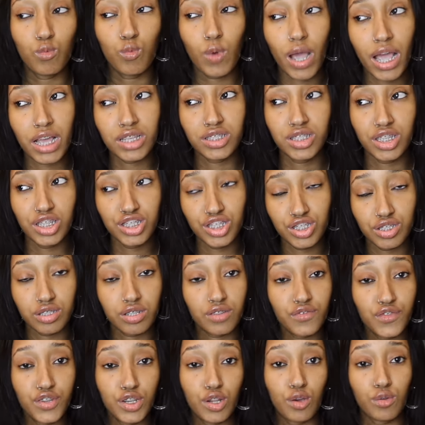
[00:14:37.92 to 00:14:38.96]
as he should
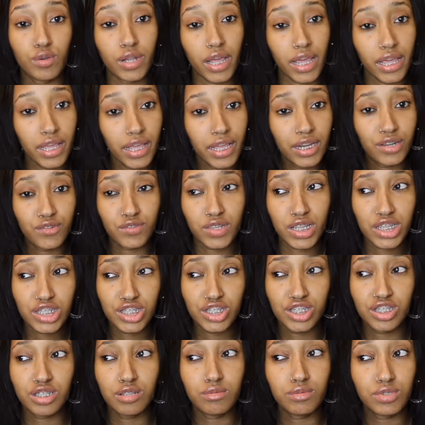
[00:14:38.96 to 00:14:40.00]
have. You know, they in a
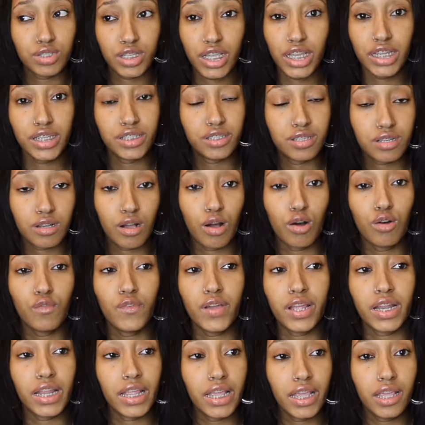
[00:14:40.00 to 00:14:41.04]
relationship, so he took over
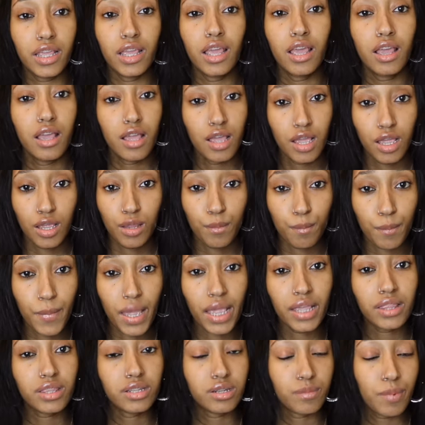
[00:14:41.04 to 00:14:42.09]
and he
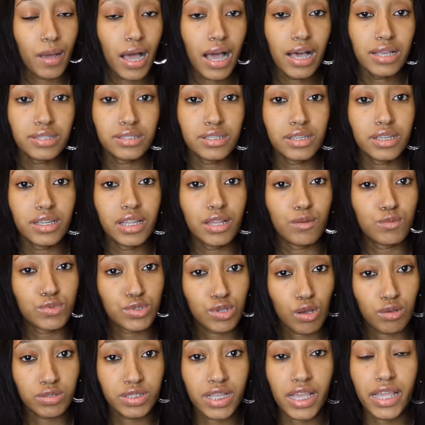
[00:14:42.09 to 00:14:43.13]
made the deposit and was
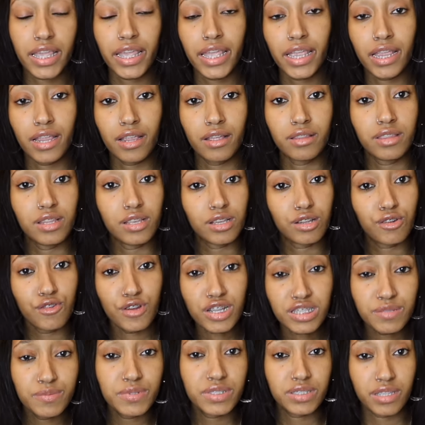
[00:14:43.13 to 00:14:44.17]
gonna take care of the
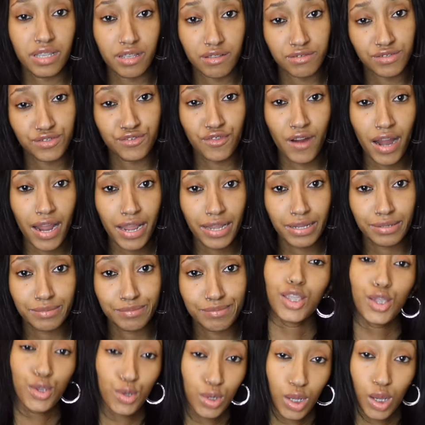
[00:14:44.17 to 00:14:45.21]
Christmas gifts, right?
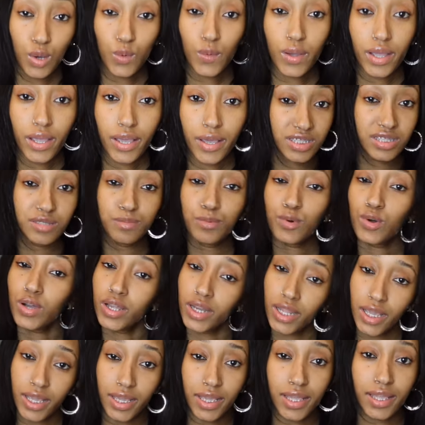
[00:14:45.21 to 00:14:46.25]
You know what? This boy
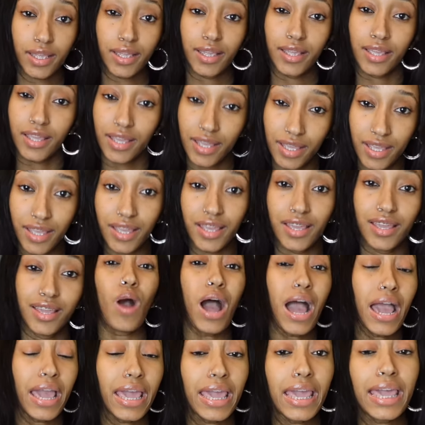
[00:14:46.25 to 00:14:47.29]
did.
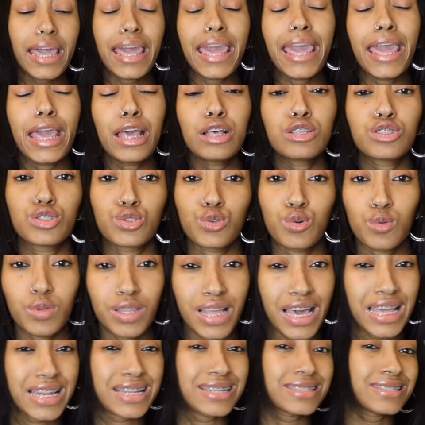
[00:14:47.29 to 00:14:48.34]
Why he canceled
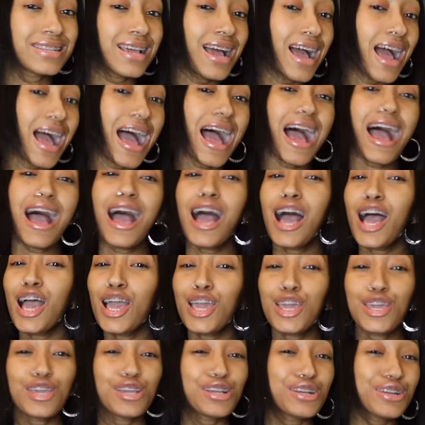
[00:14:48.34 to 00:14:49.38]
that
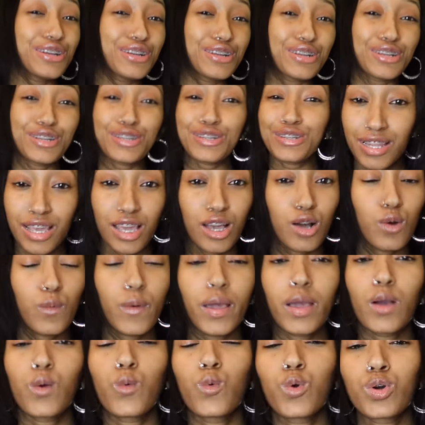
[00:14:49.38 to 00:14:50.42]
entire Lil
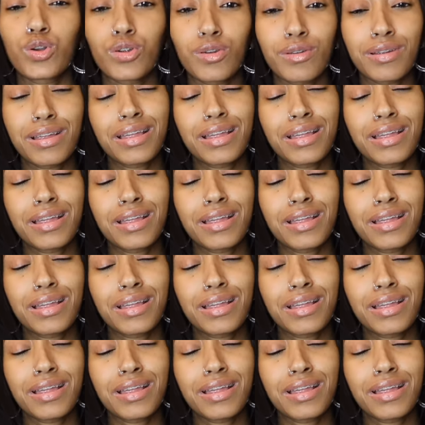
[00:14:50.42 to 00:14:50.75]
Wet order,